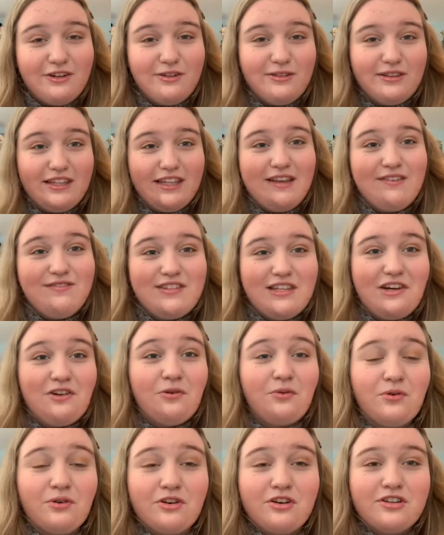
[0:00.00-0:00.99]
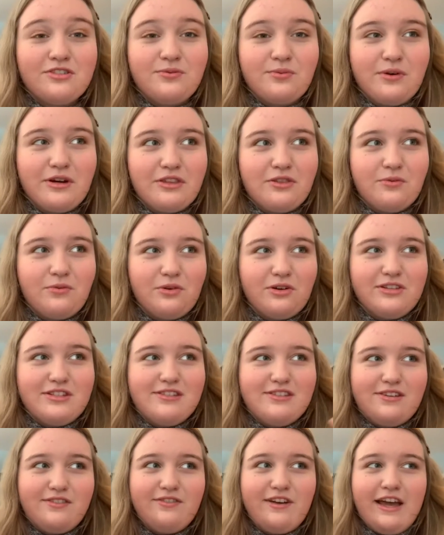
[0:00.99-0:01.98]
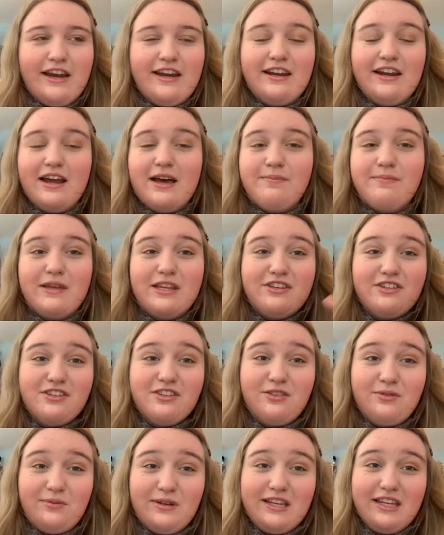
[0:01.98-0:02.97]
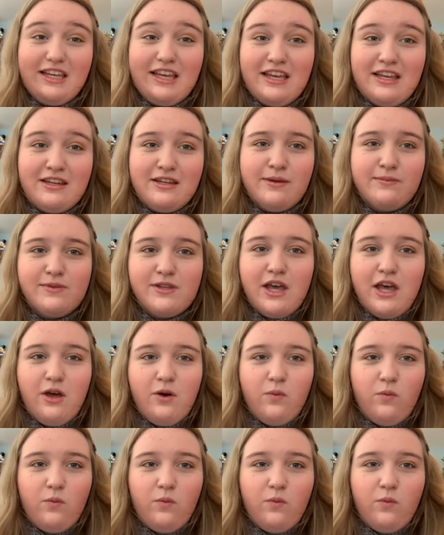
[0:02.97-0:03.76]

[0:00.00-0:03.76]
who lives in a world where the world is divided up into 3 kingdoms.